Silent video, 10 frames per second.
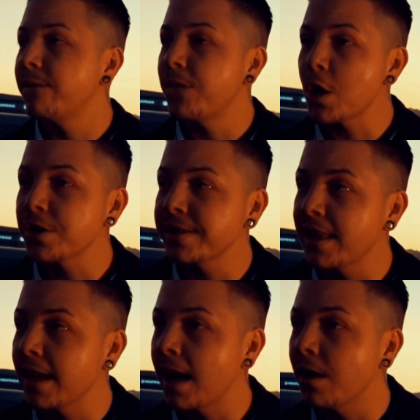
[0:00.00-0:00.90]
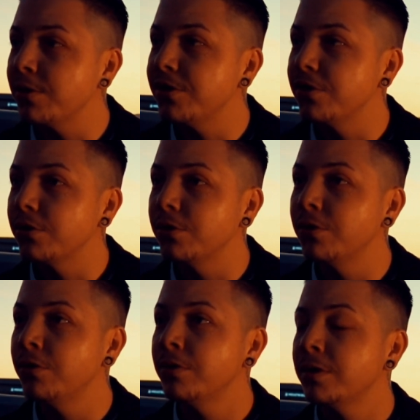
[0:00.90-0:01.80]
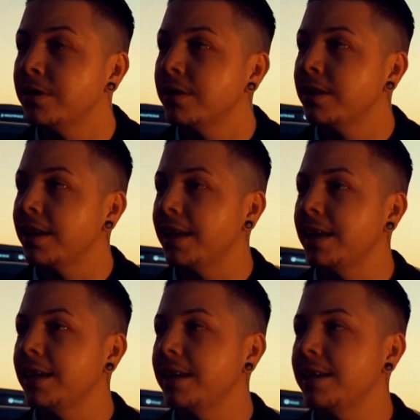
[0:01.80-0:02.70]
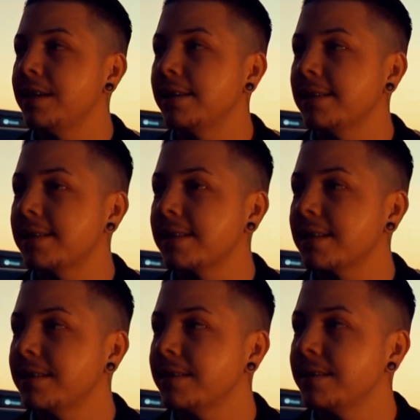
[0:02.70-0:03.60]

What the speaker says: First thing I would do is